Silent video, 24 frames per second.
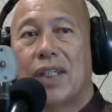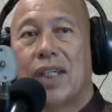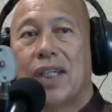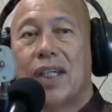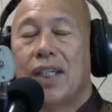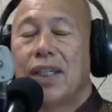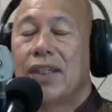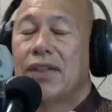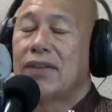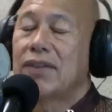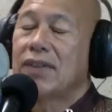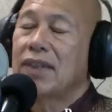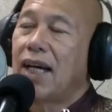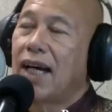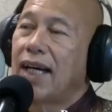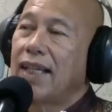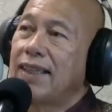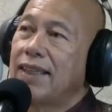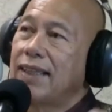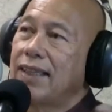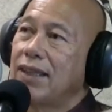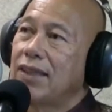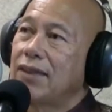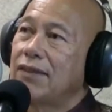You know, the
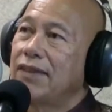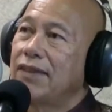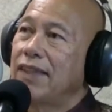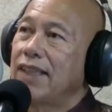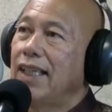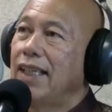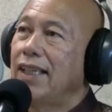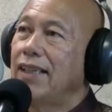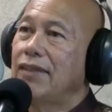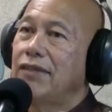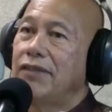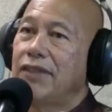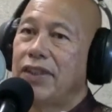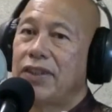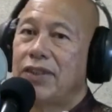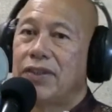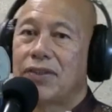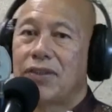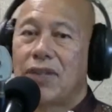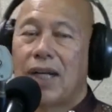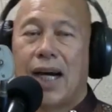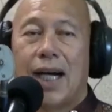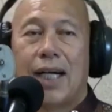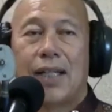idea of an
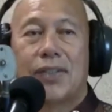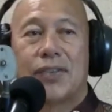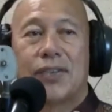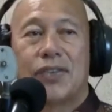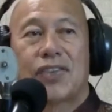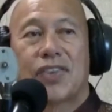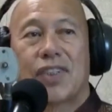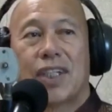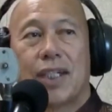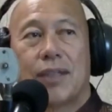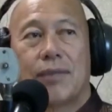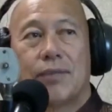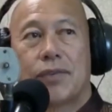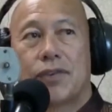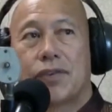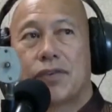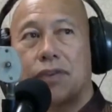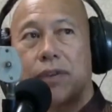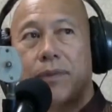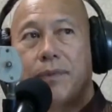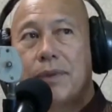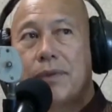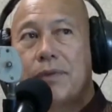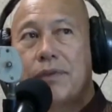individual house comes
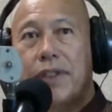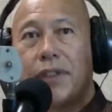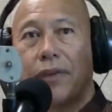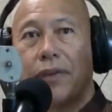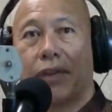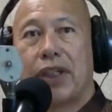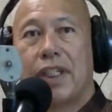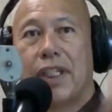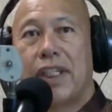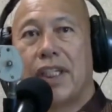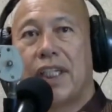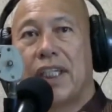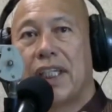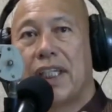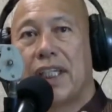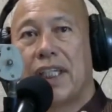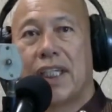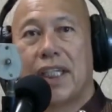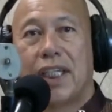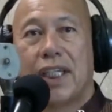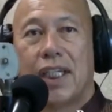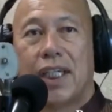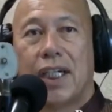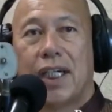from a very
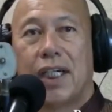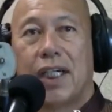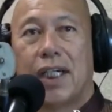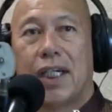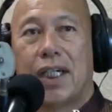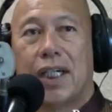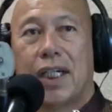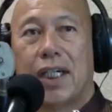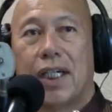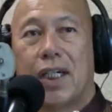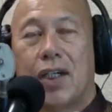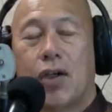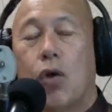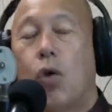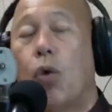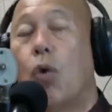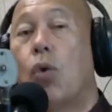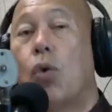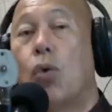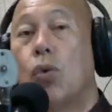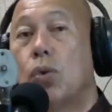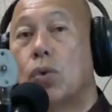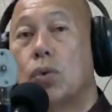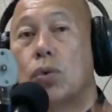
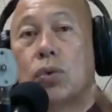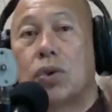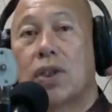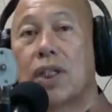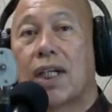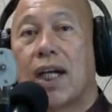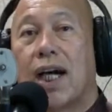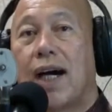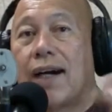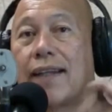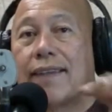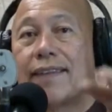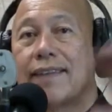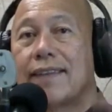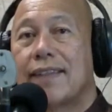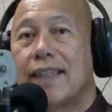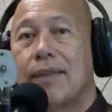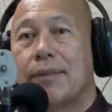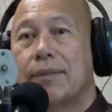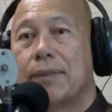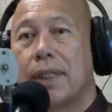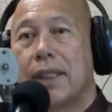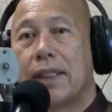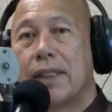old
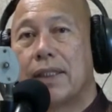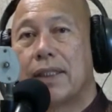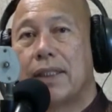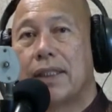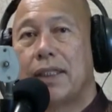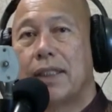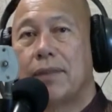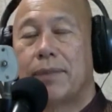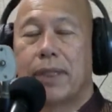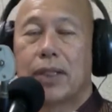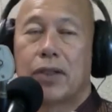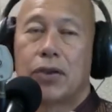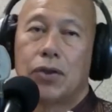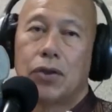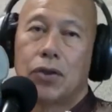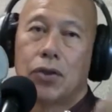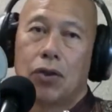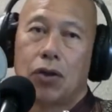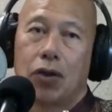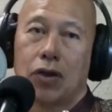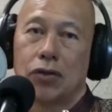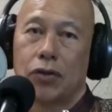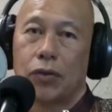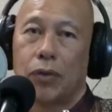concept, and it may go
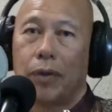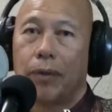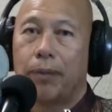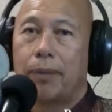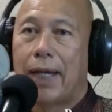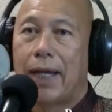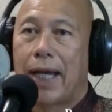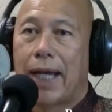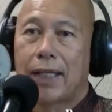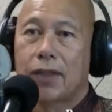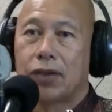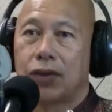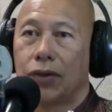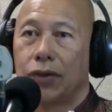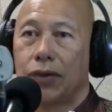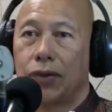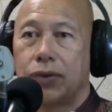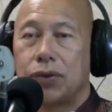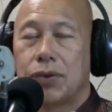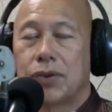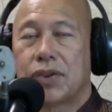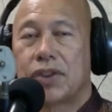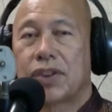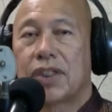all the way back
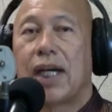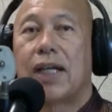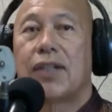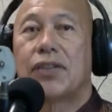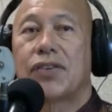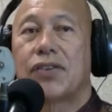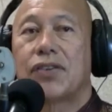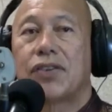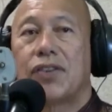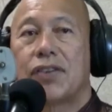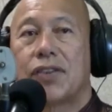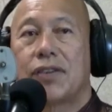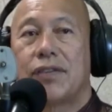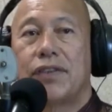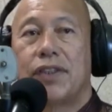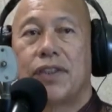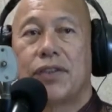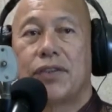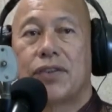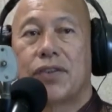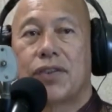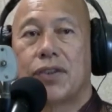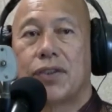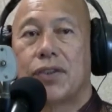to thousands of
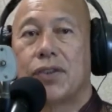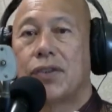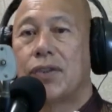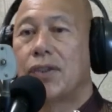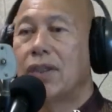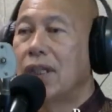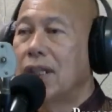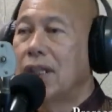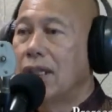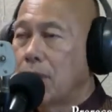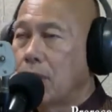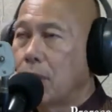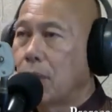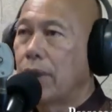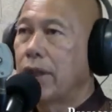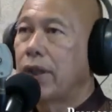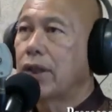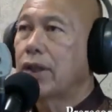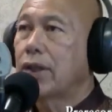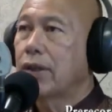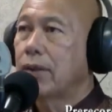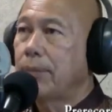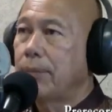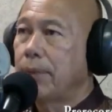years ago,
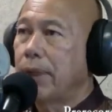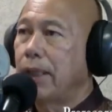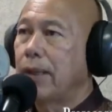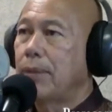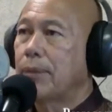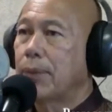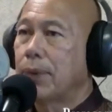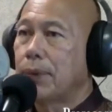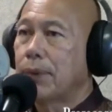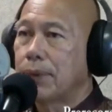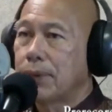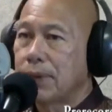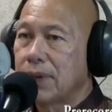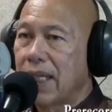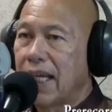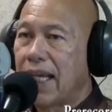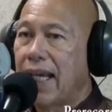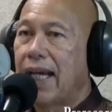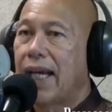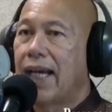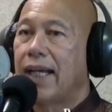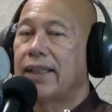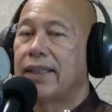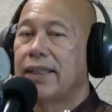where people
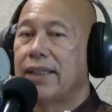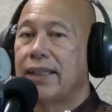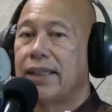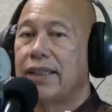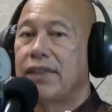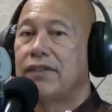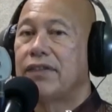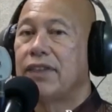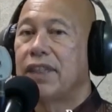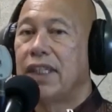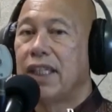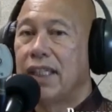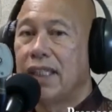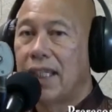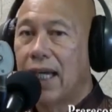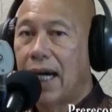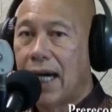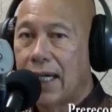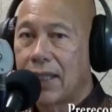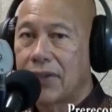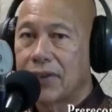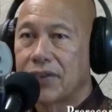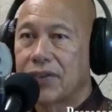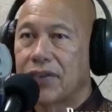had lived in
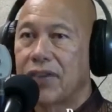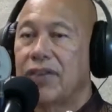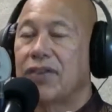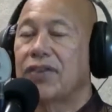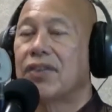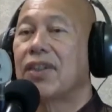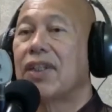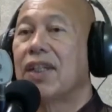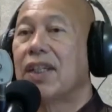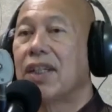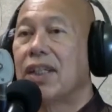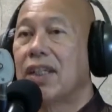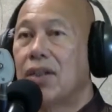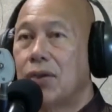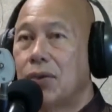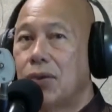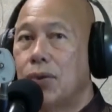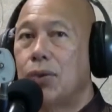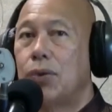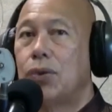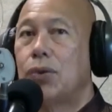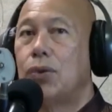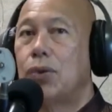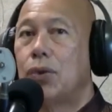houses
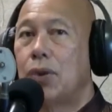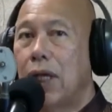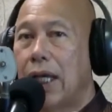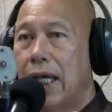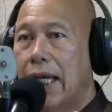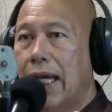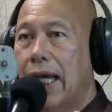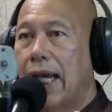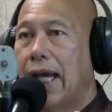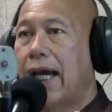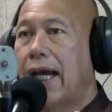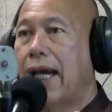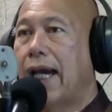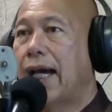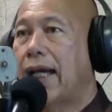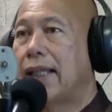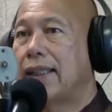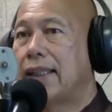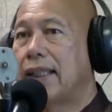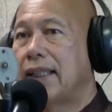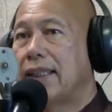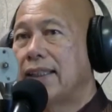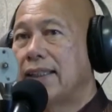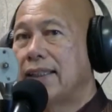who
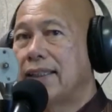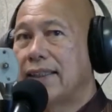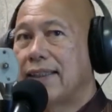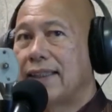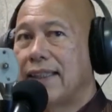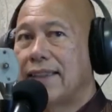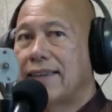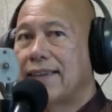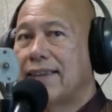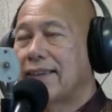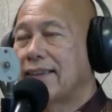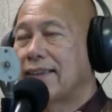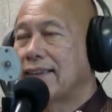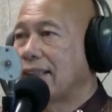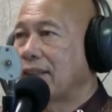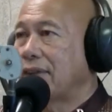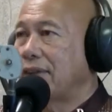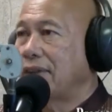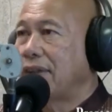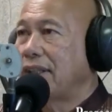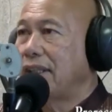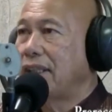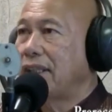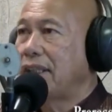had the
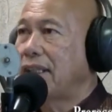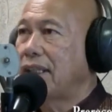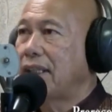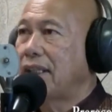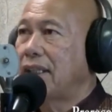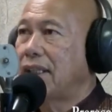necessary